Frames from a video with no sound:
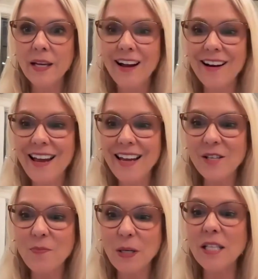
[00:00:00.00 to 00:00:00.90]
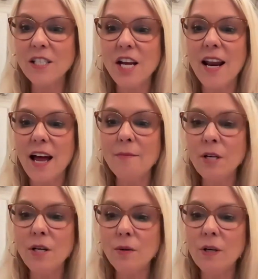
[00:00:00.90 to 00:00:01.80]
All right. So put in the chat, I'm
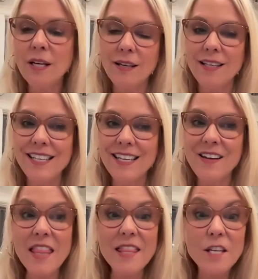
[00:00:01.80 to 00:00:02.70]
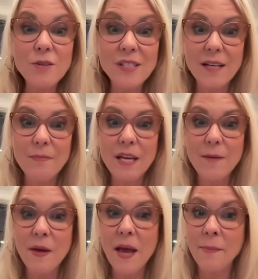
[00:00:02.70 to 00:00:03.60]
new. And so, and then you send me,
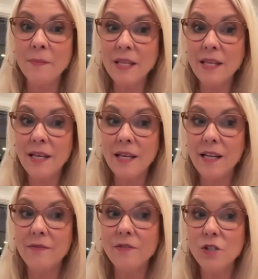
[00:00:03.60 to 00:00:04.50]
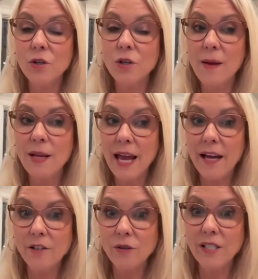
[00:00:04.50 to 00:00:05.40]
Pamela Matheny Clift, your name and
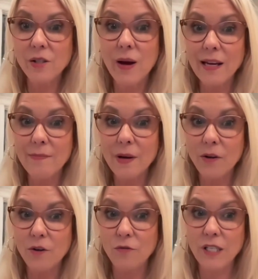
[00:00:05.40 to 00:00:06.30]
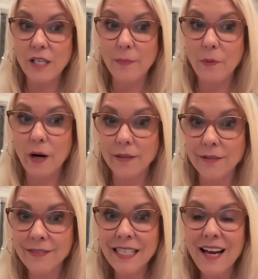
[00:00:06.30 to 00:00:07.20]
address so I can mail you free Tupperware.
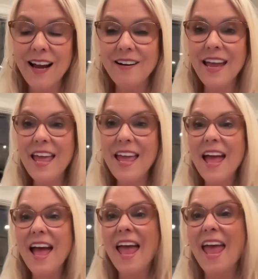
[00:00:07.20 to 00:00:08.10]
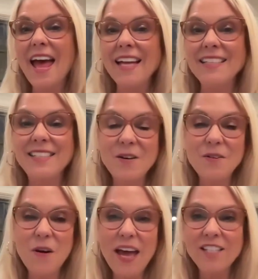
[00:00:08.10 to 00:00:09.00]
All right. And so
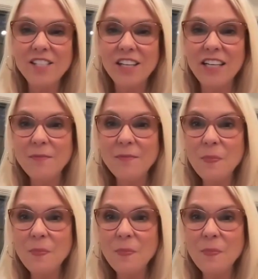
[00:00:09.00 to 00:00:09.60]
go ahead, Jeni.